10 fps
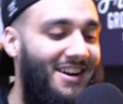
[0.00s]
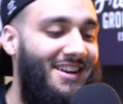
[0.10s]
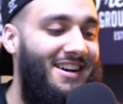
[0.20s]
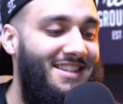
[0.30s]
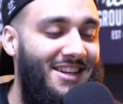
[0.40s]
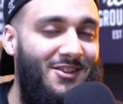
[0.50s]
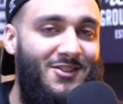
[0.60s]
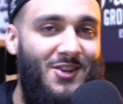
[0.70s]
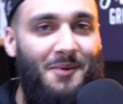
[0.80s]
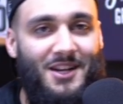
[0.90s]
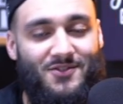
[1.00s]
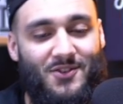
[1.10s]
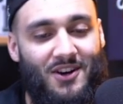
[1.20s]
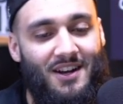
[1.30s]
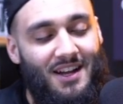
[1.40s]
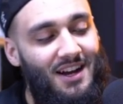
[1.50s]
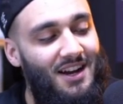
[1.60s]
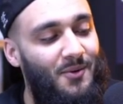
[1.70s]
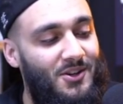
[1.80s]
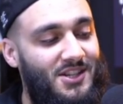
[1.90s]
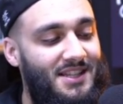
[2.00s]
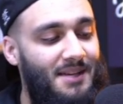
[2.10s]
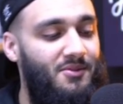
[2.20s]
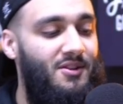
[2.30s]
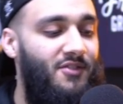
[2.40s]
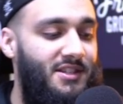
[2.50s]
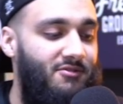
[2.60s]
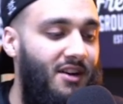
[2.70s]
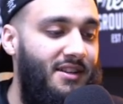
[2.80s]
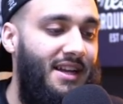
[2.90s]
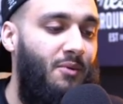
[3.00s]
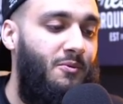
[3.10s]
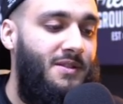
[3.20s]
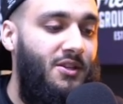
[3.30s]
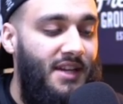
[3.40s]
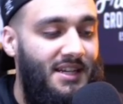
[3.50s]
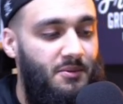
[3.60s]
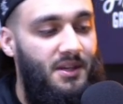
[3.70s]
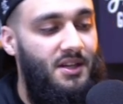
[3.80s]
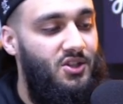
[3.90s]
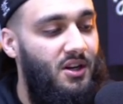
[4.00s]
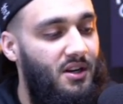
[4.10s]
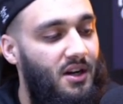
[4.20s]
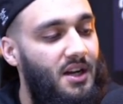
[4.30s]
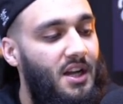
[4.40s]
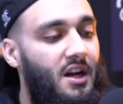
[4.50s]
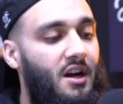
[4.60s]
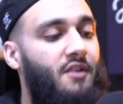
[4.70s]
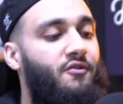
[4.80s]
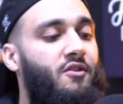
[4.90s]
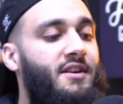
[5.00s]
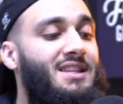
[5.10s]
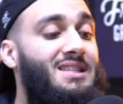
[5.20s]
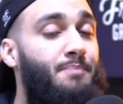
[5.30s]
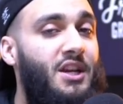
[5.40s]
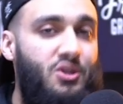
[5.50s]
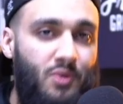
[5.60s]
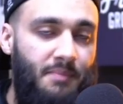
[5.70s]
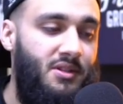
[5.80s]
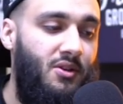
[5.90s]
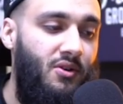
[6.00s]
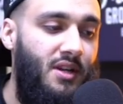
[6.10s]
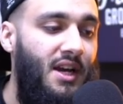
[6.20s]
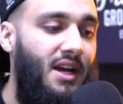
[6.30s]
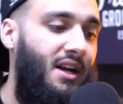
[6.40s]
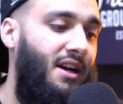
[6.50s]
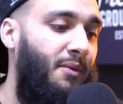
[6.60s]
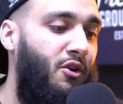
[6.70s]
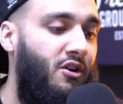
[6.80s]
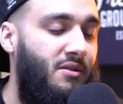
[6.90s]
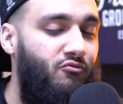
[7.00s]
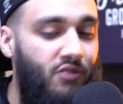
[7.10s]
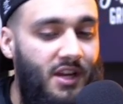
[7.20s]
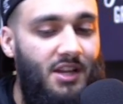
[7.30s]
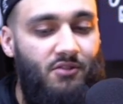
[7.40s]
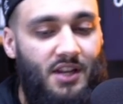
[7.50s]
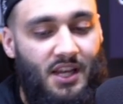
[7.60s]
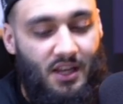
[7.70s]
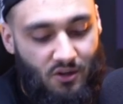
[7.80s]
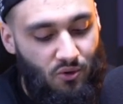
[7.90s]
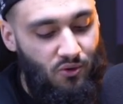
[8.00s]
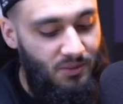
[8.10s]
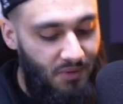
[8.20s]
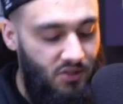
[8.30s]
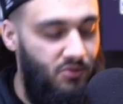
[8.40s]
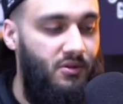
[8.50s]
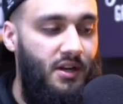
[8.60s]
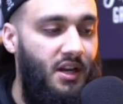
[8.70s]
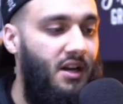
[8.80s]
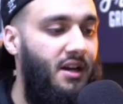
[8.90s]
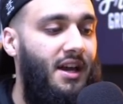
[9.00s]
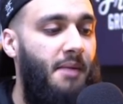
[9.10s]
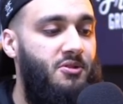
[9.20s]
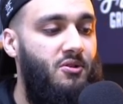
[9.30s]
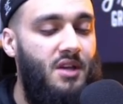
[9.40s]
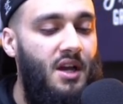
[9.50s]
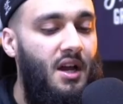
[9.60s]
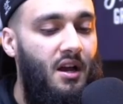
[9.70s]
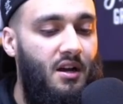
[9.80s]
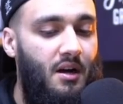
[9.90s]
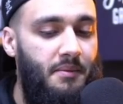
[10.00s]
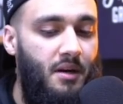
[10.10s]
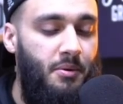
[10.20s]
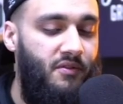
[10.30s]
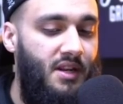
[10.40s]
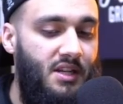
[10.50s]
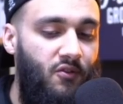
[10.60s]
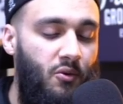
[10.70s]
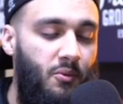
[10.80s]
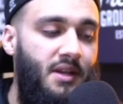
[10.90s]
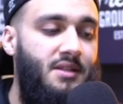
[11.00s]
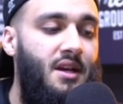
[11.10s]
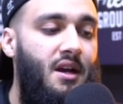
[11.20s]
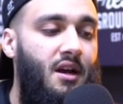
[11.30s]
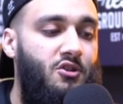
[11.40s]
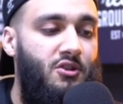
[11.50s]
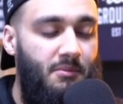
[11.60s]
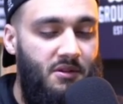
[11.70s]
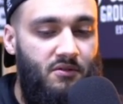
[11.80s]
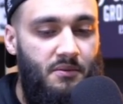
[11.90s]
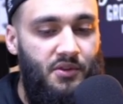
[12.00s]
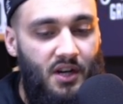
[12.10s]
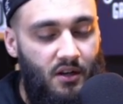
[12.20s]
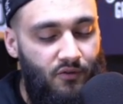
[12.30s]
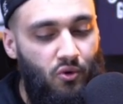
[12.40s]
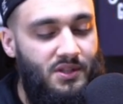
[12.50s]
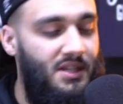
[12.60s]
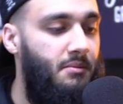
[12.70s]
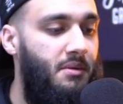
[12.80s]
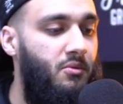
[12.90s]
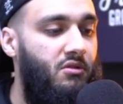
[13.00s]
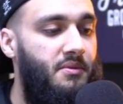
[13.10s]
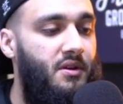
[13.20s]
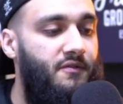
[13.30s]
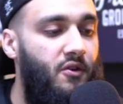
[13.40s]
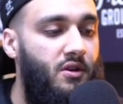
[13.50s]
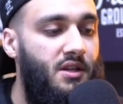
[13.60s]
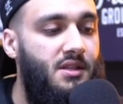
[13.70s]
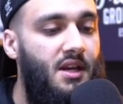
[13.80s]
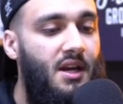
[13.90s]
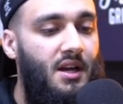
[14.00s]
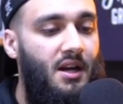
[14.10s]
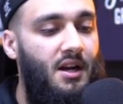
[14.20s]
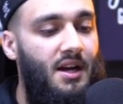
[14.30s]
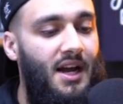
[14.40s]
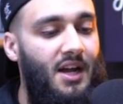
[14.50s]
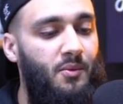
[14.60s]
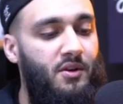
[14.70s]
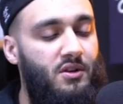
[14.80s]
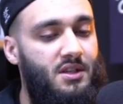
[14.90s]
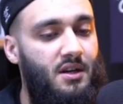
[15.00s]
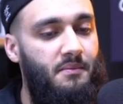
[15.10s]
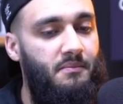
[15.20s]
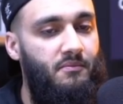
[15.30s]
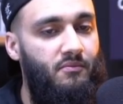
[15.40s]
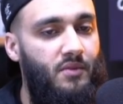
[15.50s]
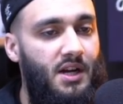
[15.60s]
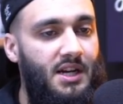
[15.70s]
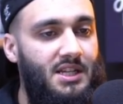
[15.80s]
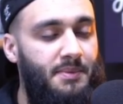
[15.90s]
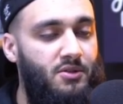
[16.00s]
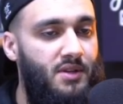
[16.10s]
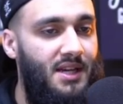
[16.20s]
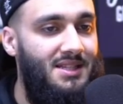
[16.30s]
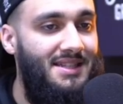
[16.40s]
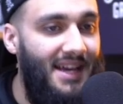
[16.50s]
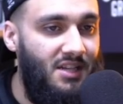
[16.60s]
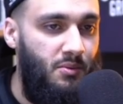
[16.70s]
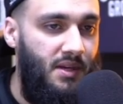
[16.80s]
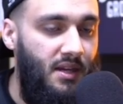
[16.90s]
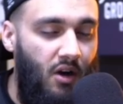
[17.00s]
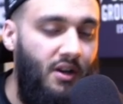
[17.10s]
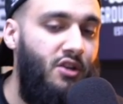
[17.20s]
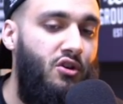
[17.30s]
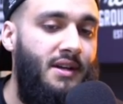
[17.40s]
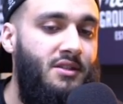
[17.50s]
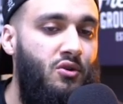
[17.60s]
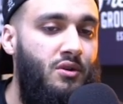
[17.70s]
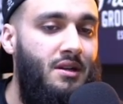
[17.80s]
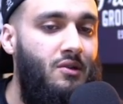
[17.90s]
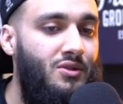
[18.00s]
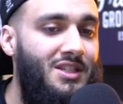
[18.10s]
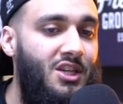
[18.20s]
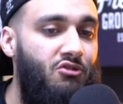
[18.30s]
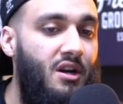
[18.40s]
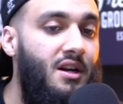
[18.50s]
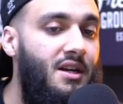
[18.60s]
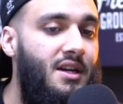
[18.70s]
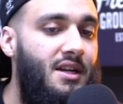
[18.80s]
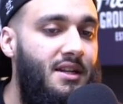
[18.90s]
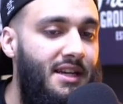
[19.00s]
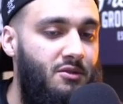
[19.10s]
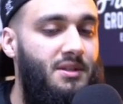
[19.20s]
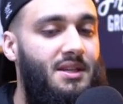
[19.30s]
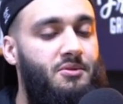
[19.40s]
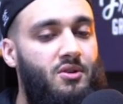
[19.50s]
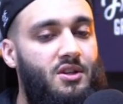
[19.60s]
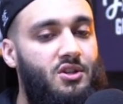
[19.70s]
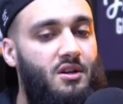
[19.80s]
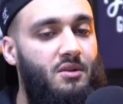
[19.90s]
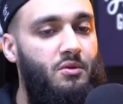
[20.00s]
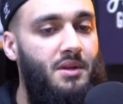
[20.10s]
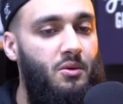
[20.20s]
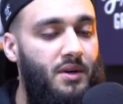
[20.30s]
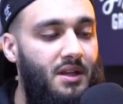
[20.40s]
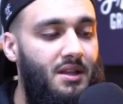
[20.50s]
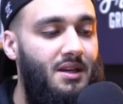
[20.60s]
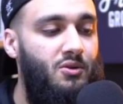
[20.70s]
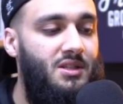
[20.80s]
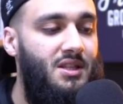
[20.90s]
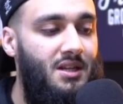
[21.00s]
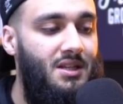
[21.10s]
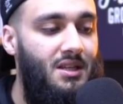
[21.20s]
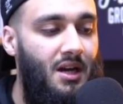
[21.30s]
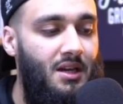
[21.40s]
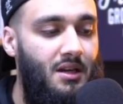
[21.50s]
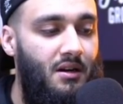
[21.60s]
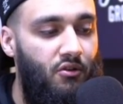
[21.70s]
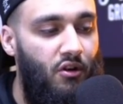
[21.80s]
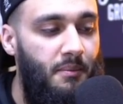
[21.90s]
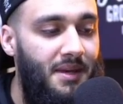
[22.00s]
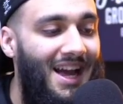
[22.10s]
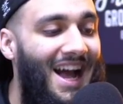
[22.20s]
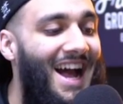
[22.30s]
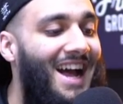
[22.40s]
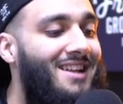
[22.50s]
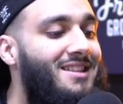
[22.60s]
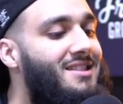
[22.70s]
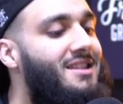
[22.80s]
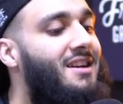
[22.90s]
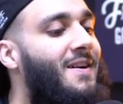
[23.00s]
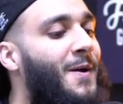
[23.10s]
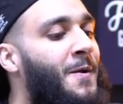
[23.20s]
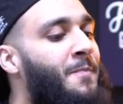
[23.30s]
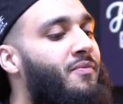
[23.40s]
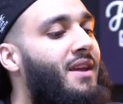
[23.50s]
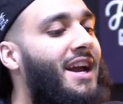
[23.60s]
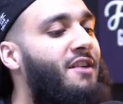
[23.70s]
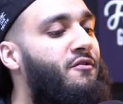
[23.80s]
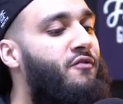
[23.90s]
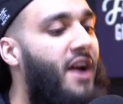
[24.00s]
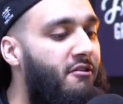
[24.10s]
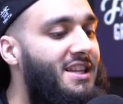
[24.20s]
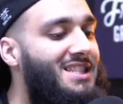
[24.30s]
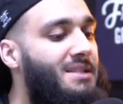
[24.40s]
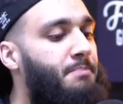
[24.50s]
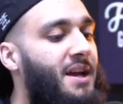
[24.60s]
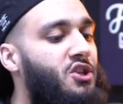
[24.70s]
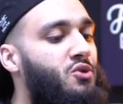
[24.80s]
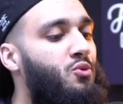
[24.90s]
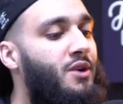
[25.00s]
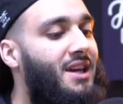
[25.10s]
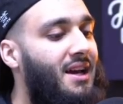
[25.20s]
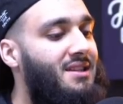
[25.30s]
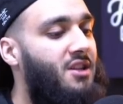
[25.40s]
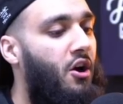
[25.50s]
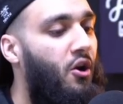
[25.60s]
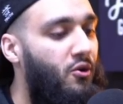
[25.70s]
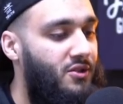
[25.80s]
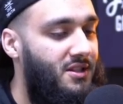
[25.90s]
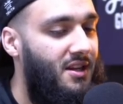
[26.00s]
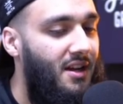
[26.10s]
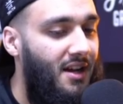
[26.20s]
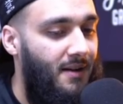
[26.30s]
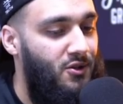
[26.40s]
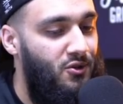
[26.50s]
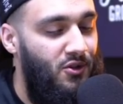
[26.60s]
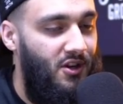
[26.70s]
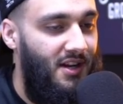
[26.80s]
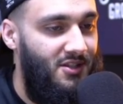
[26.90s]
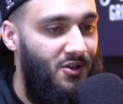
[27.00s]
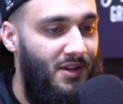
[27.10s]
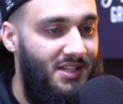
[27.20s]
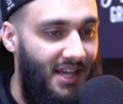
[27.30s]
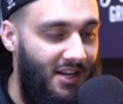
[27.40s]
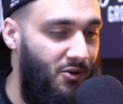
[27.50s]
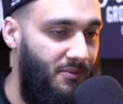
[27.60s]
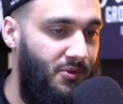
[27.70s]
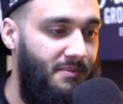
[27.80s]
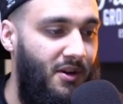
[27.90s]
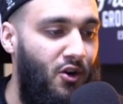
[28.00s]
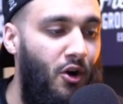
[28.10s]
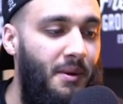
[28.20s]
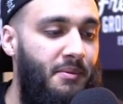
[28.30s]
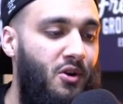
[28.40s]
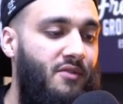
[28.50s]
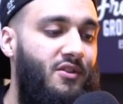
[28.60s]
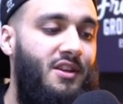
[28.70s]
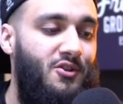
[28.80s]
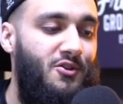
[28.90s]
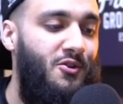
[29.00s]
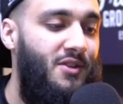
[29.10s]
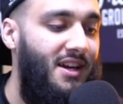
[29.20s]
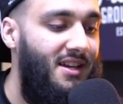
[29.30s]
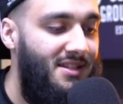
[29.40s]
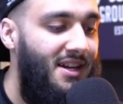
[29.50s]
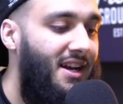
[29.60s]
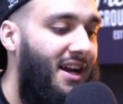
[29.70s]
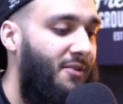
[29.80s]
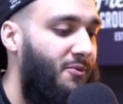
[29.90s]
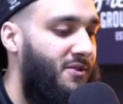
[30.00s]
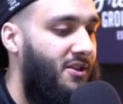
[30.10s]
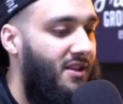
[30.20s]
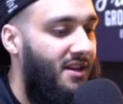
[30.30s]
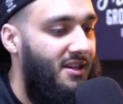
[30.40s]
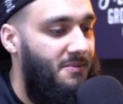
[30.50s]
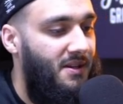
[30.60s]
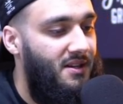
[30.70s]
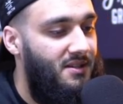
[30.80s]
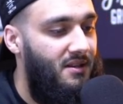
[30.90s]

All right, guys. Thank you so much for watching this episode of Freshly Grounded, and we'll see you next week, inshallah, for a very special episode. And we've got some really, really cool special episodes coming up over the next few weeks during the month of Ramadan. Of course, they're going to be more Ramadan focused, and we got some. Special guest next week. I'll let you guys know on a little secret. Next week's episode, inshallah, will be with Ustad Yahya Rabi and a very special guest host. I'm sure you guys know exactly who I'm talking about. Comment below if you think you know who that is, and we'll see you there next week.